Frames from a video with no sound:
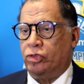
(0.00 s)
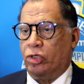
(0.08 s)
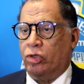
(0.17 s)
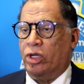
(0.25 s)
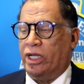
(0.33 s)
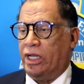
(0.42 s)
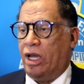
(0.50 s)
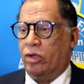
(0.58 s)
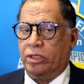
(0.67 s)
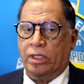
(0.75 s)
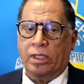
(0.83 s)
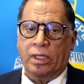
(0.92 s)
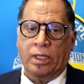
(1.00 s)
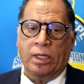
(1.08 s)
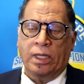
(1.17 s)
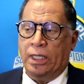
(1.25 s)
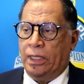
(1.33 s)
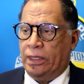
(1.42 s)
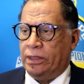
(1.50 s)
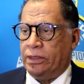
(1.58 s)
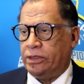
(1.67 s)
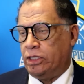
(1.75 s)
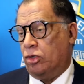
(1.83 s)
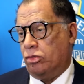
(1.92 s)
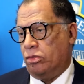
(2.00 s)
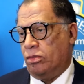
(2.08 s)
roll it out. So